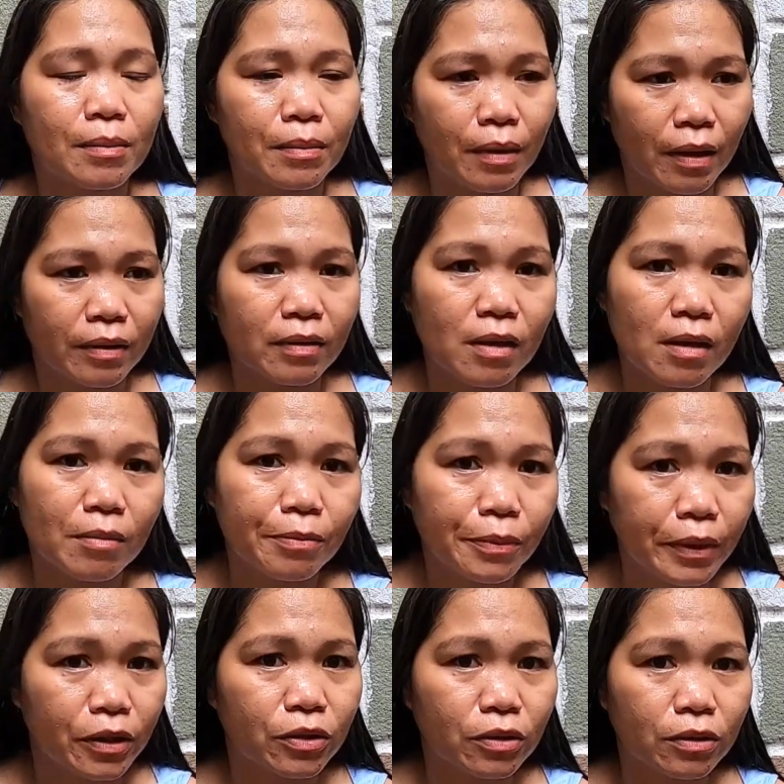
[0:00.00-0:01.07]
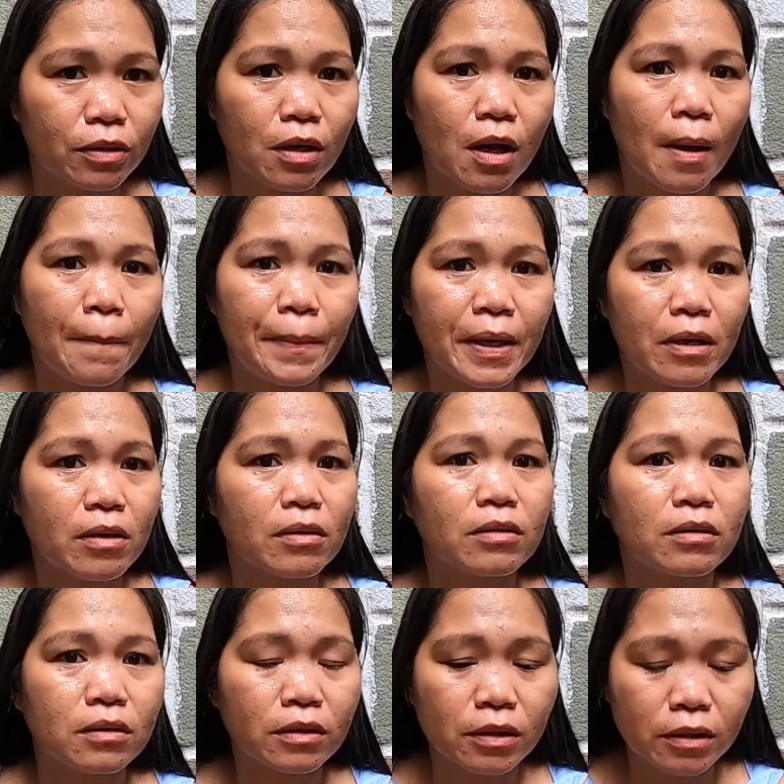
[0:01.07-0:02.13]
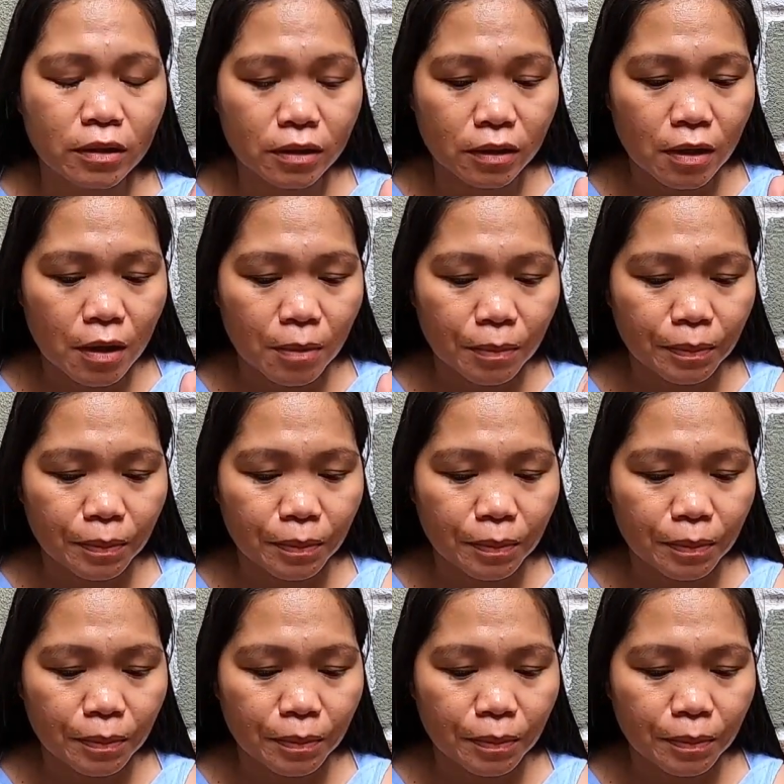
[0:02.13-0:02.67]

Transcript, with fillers: blood pressure because her